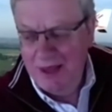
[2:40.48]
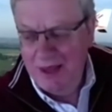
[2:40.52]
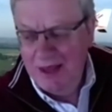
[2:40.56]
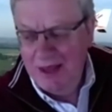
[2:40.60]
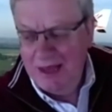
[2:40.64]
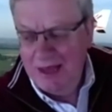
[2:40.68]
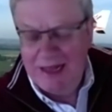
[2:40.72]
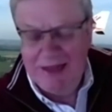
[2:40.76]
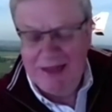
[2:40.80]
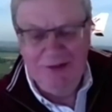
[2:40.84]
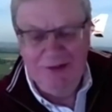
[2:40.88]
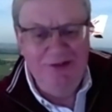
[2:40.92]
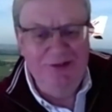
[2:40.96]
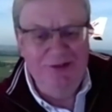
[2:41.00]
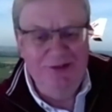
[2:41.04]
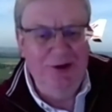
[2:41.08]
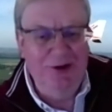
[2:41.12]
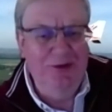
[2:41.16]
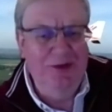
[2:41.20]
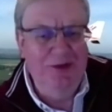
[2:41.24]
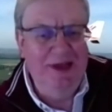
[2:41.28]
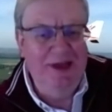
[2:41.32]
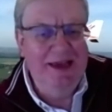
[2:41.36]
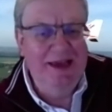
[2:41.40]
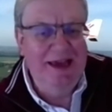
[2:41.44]
And so
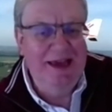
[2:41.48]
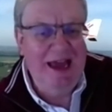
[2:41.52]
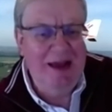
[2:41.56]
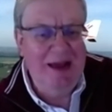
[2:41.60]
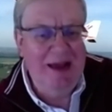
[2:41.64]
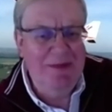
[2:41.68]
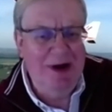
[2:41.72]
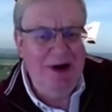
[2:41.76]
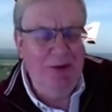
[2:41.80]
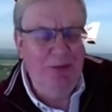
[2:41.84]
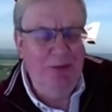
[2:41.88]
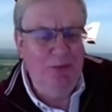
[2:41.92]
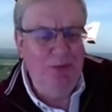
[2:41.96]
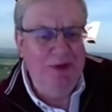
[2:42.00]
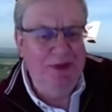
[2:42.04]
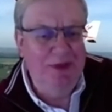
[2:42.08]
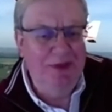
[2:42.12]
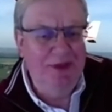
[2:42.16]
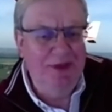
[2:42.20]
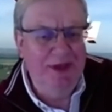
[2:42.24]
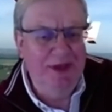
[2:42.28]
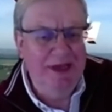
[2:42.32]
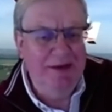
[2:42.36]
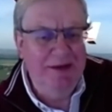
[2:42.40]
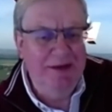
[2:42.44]
they came up with
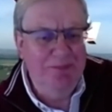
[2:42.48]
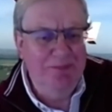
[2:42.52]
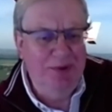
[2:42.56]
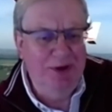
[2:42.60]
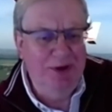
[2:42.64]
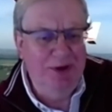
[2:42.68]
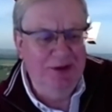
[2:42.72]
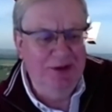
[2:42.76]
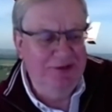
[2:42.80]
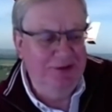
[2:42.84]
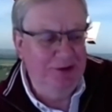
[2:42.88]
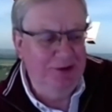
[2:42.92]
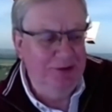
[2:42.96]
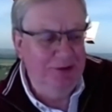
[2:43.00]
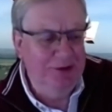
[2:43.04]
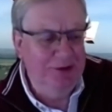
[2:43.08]
the personal